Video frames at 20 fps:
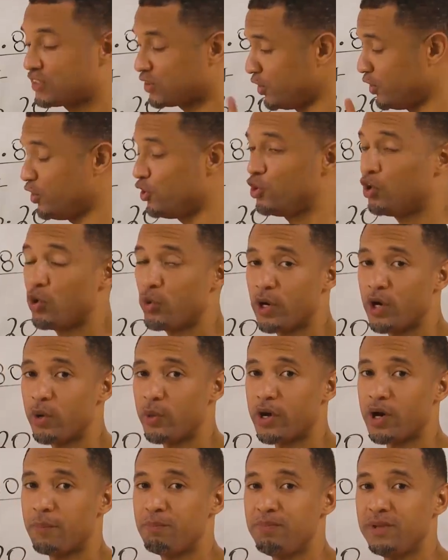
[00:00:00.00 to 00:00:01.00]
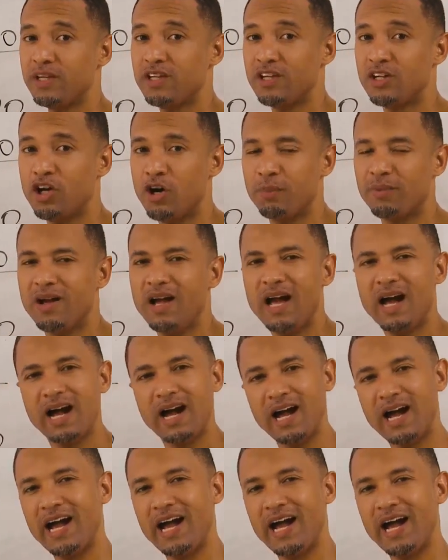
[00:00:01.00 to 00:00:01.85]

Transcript: so you know where we're picking up.